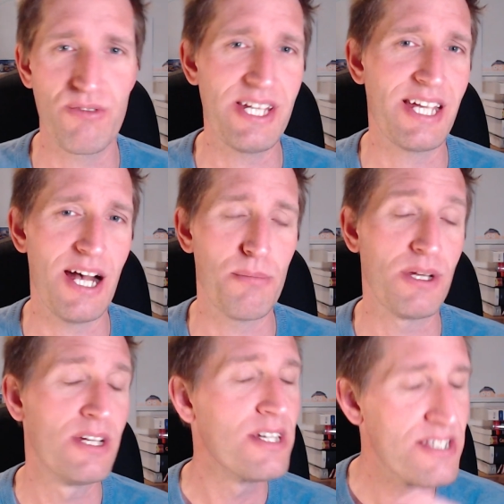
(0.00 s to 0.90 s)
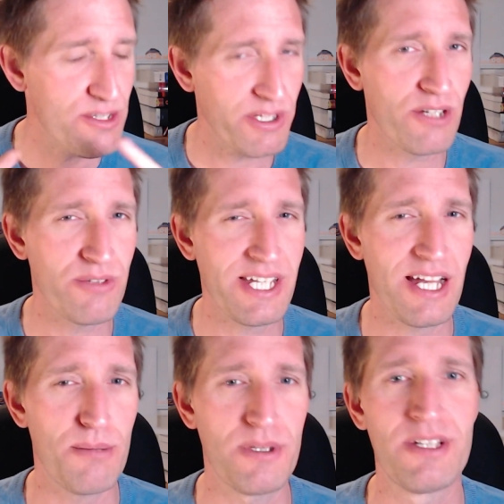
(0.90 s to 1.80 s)
recap, so we're going to
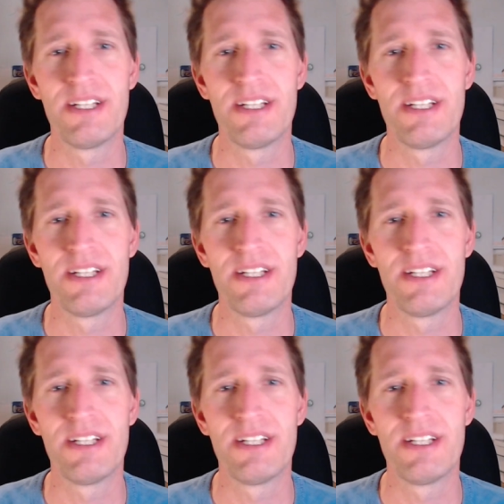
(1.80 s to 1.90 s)
recap.